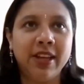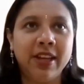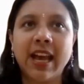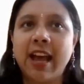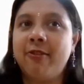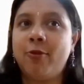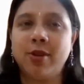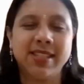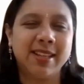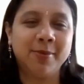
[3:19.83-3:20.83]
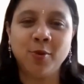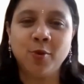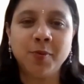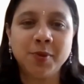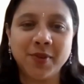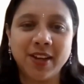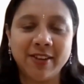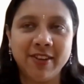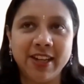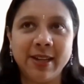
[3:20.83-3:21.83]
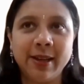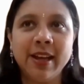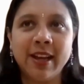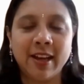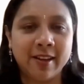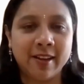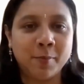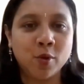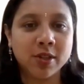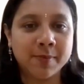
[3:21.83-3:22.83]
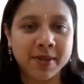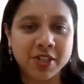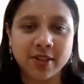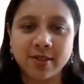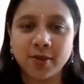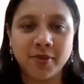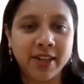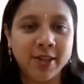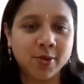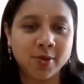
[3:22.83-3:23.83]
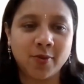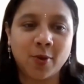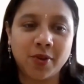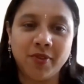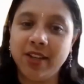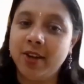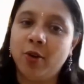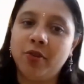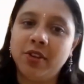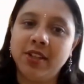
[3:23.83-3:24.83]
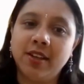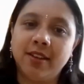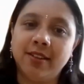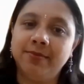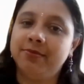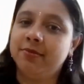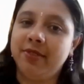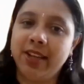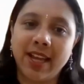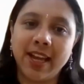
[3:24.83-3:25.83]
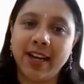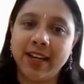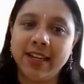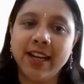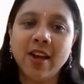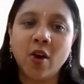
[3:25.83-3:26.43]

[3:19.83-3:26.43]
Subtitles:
We have WhatsApp groups where we post pictures or videos of what we did over the weekend,